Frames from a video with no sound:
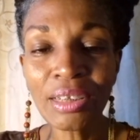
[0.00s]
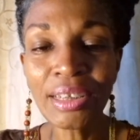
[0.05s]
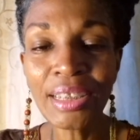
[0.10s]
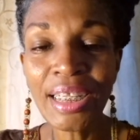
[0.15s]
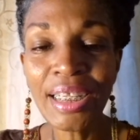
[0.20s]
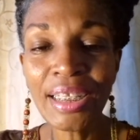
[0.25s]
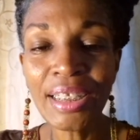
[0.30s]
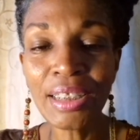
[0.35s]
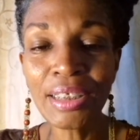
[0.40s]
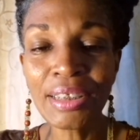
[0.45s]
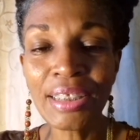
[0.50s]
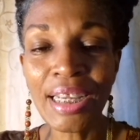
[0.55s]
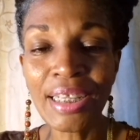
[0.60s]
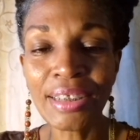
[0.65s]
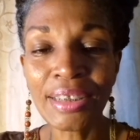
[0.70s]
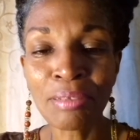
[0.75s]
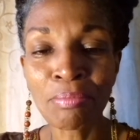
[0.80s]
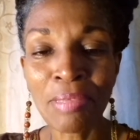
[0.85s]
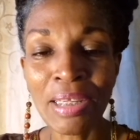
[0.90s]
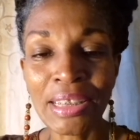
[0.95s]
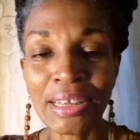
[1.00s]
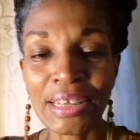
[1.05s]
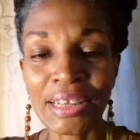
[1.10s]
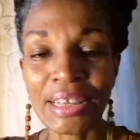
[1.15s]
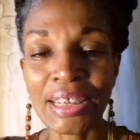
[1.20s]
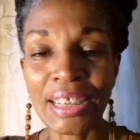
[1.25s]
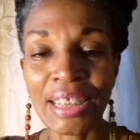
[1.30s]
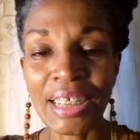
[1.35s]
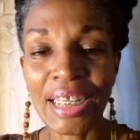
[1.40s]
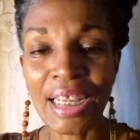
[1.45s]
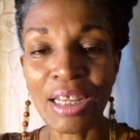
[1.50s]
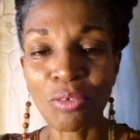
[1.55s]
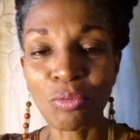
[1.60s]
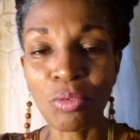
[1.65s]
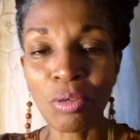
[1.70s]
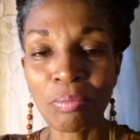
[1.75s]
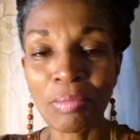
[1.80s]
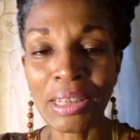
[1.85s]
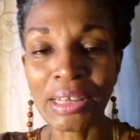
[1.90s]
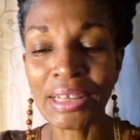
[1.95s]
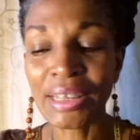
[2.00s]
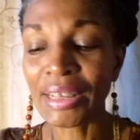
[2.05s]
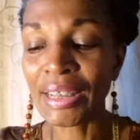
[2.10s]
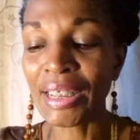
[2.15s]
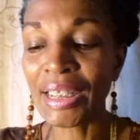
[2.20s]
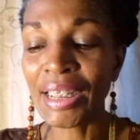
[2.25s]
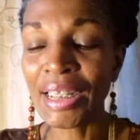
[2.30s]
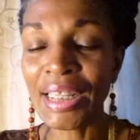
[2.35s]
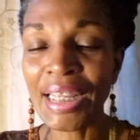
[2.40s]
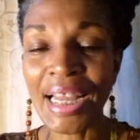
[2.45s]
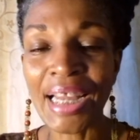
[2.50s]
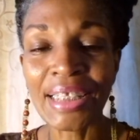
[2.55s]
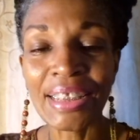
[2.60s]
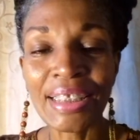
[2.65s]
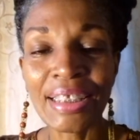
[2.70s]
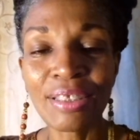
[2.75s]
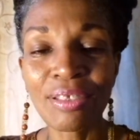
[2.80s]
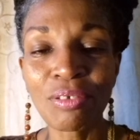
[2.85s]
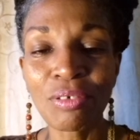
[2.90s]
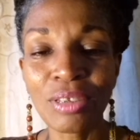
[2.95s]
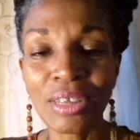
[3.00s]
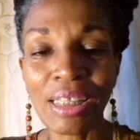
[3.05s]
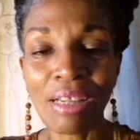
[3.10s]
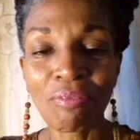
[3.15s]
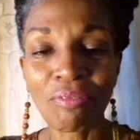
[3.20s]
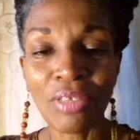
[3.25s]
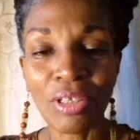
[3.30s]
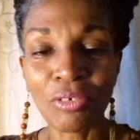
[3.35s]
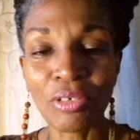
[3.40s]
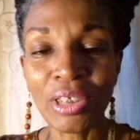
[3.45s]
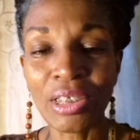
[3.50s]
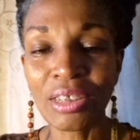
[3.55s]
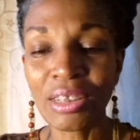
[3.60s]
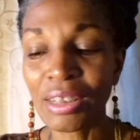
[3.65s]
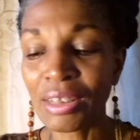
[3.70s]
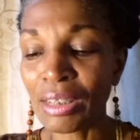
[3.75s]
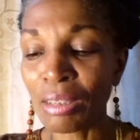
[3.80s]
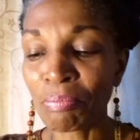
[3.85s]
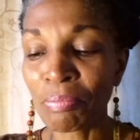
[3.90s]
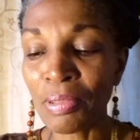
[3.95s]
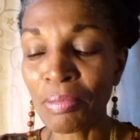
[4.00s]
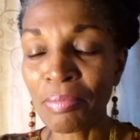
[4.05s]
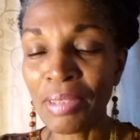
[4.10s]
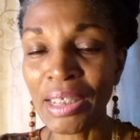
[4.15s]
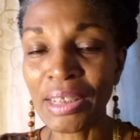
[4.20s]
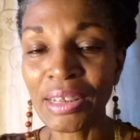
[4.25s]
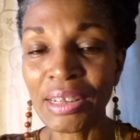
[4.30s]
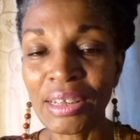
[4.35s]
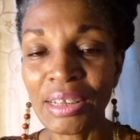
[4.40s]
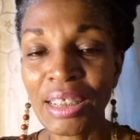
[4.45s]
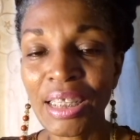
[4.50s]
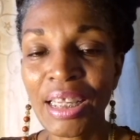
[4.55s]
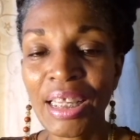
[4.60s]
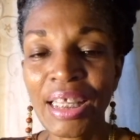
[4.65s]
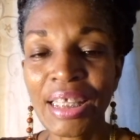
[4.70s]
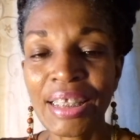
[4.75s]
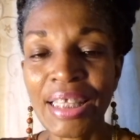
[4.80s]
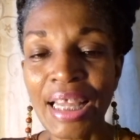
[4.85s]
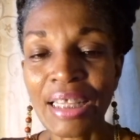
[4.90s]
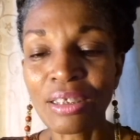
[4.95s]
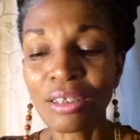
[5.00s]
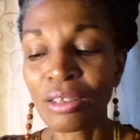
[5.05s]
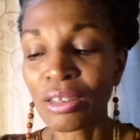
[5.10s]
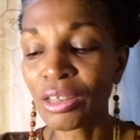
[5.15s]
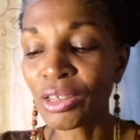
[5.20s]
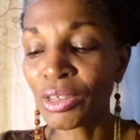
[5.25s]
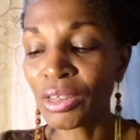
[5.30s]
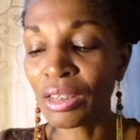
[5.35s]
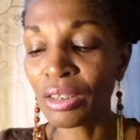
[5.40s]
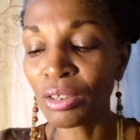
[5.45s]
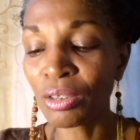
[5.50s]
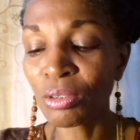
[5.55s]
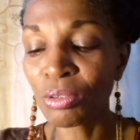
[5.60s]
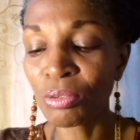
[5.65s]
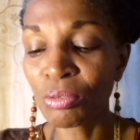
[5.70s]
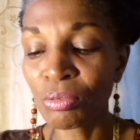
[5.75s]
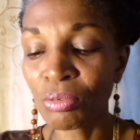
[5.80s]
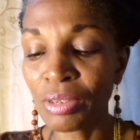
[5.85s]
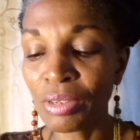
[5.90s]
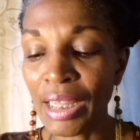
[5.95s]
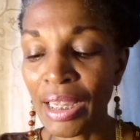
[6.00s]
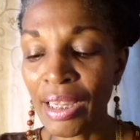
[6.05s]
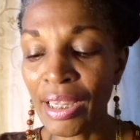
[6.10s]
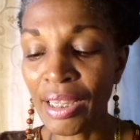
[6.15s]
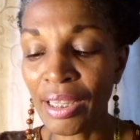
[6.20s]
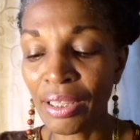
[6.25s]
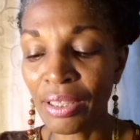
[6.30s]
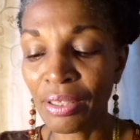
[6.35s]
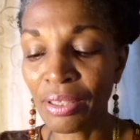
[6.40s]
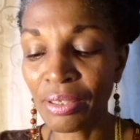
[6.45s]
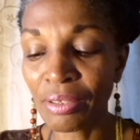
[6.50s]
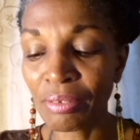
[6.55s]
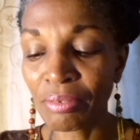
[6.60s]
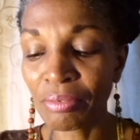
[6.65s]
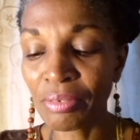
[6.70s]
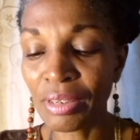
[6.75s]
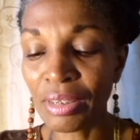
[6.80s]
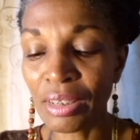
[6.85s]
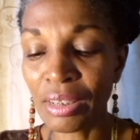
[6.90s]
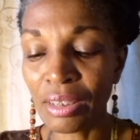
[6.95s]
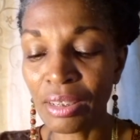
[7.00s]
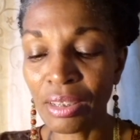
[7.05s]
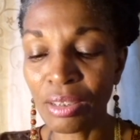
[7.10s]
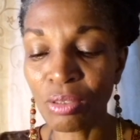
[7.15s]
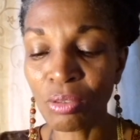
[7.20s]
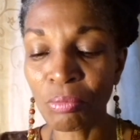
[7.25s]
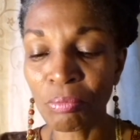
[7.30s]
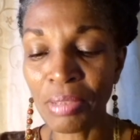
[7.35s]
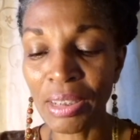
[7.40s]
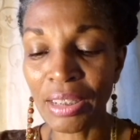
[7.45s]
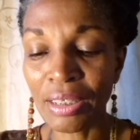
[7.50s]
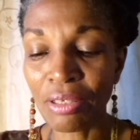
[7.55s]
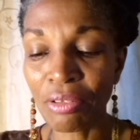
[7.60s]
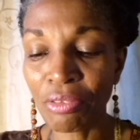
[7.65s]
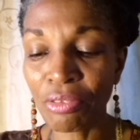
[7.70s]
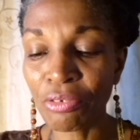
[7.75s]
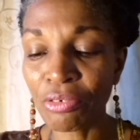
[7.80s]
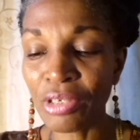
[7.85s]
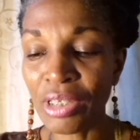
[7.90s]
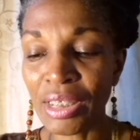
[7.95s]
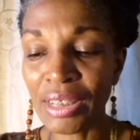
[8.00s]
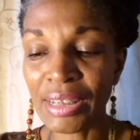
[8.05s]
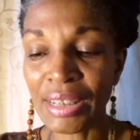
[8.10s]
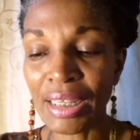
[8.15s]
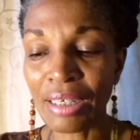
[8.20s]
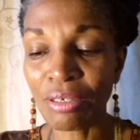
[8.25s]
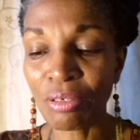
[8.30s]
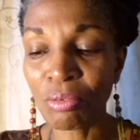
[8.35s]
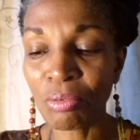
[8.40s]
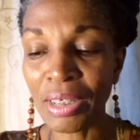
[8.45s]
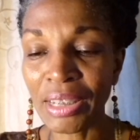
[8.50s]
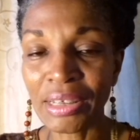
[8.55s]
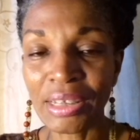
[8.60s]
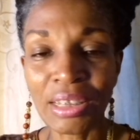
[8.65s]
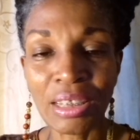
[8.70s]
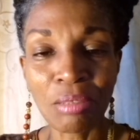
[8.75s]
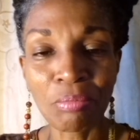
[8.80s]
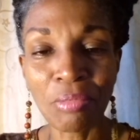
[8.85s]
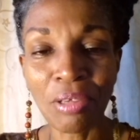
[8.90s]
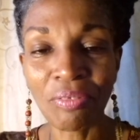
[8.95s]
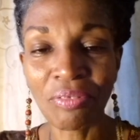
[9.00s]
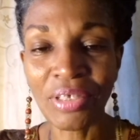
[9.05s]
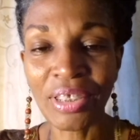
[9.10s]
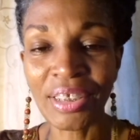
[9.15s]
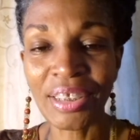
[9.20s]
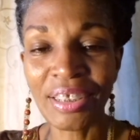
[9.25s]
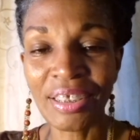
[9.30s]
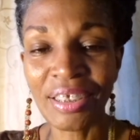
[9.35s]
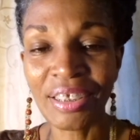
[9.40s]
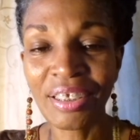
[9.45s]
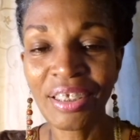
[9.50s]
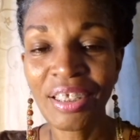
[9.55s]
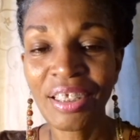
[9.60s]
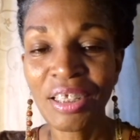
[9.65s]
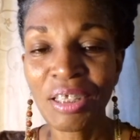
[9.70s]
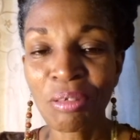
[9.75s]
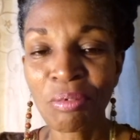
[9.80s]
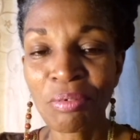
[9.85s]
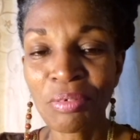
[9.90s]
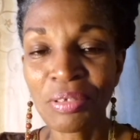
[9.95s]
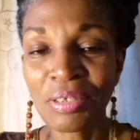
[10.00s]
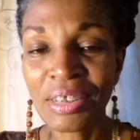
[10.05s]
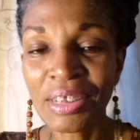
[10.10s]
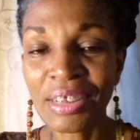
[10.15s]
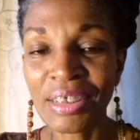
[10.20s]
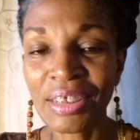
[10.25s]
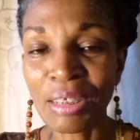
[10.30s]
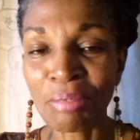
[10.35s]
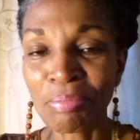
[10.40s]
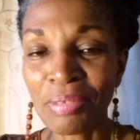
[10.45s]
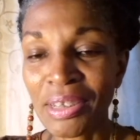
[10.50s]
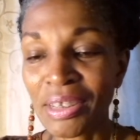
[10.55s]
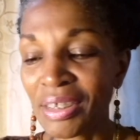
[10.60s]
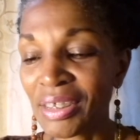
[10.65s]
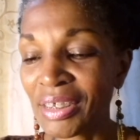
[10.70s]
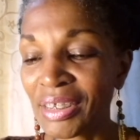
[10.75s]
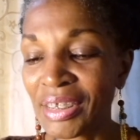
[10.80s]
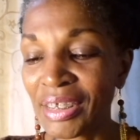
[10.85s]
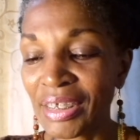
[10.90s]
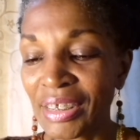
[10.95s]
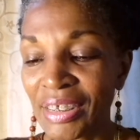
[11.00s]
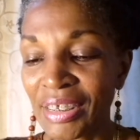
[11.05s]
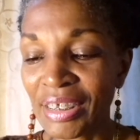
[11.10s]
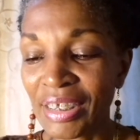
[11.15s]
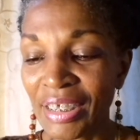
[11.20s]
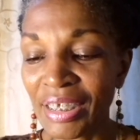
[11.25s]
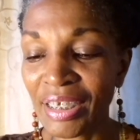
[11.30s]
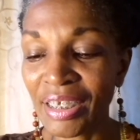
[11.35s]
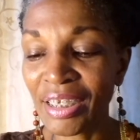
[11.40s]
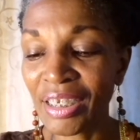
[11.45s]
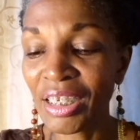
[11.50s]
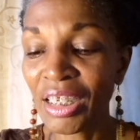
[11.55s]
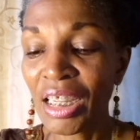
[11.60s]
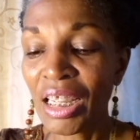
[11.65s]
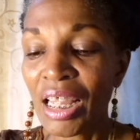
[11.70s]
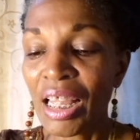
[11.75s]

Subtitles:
Daily, there's Men's Daily and Women's Daily, and those are very good supplements that also include the omega-3s and quite a number of other substances there.